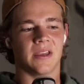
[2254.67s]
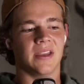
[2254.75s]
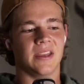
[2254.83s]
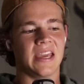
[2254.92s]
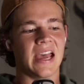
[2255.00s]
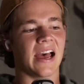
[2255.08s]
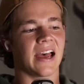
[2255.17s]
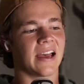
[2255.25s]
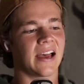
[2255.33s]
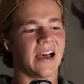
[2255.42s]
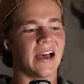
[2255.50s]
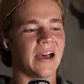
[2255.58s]
Yeah.
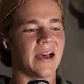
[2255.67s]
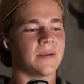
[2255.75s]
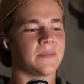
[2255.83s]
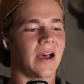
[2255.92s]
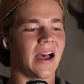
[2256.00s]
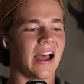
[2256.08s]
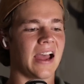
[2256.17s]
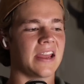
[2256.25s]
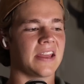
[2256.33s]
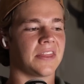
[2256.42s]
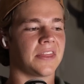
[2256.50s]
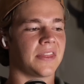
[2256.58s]

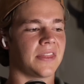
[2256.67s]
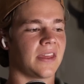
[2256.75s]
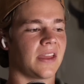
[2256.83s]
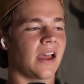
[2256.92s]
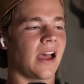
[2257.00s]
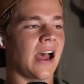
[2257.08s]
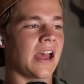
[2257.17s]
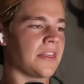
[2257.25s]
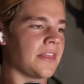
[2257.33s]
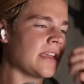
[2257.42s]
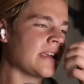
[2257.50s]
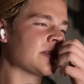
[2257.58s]
I
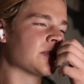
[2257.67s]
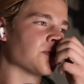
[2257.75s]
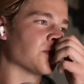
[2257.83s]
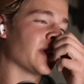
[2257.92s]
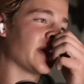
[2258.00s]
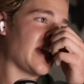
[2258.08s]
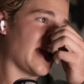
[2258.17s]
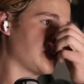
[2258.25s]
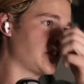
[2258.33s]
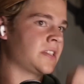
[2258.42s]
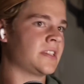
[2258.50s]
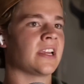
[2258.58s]
think it's really
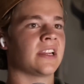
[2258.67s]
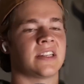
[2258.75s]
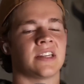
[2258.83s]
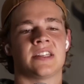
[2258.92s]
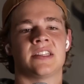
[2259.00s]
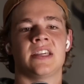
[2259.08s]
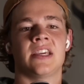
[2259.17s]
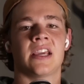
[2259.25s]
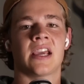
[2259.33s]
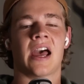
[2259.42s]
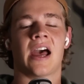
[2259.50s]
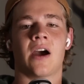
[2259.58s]
interesting to see
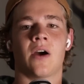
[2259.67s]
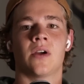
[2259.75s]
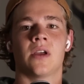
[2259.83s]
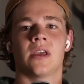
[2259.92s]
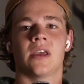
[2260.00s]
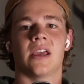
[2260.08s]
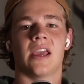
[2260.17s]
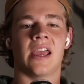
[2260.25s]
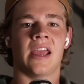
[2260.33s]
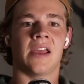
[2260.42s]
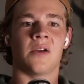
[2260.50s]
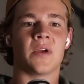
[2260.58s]
how
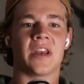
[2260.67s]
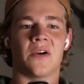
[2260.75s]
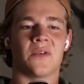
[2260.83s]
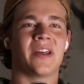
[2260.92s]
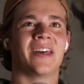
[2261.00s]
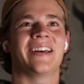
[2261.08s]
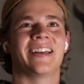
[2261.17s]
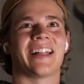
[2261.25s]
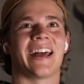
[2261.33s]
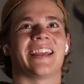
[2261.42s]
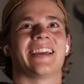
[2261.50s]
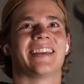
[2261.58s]
we don't
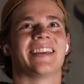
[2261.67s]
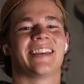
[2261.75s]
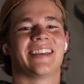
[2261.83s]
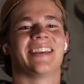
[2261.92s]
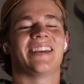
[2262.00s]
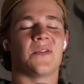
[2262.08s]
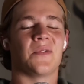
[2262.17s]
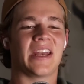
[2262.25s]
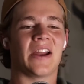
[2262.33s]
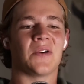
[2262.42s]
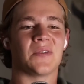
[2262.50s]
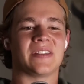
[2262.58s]
really we
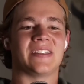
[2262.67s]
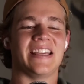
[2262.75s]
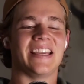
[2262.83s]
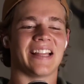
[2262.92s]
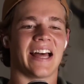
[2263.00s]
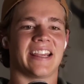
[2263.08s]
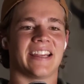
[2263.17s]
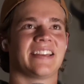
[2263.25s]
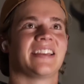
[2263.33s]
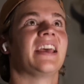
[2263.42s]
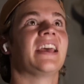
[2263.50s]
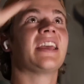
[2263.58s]
don't see
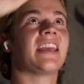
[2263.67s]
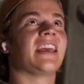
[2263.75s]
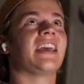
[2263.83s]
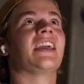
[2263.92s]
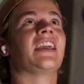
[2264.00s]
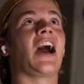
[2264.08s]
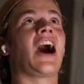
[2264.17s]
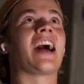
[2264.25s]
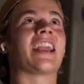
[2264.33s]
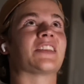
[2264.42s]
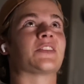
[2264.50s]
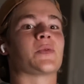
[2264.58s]

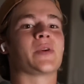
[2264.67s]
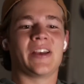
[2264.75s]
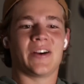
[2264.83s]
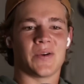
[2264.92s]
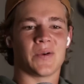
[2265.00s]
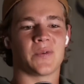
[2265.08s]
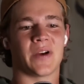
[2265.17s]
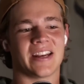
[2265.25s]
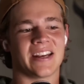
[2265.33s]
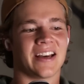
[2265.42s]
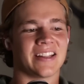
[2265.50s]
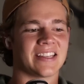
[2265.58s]
God is real
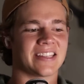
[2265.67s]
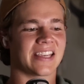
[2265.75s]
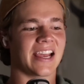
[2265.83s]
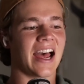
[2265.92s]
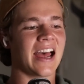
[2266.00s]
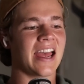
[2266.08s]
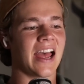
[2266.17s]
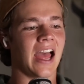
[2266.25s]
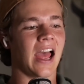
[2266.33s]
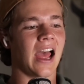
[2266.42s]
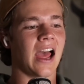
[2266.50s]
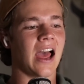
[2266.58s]
written on the sky.
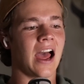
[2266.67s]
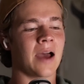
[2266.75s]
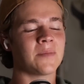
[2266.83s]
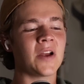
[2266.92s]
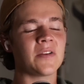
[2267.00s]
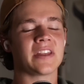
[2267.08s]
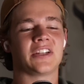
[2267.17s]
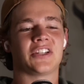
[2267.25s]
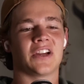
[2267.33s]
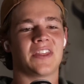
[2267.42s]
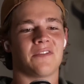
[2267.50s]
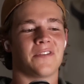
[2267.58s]
I'm not really
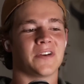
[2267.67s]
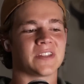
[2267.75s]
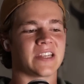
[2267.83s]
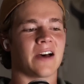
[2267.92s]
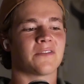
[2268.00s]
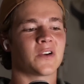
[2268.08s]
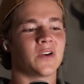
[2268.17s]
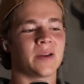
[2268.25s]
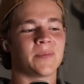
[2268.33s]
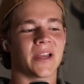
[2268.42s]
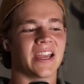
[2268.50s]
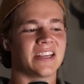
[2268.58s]
sure the philosophical
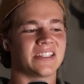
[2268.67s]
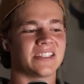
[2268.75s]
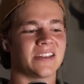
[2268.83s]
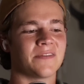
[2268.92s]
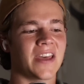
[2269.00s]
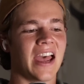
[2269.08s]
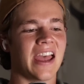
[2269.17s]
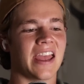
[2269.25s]
implications of that.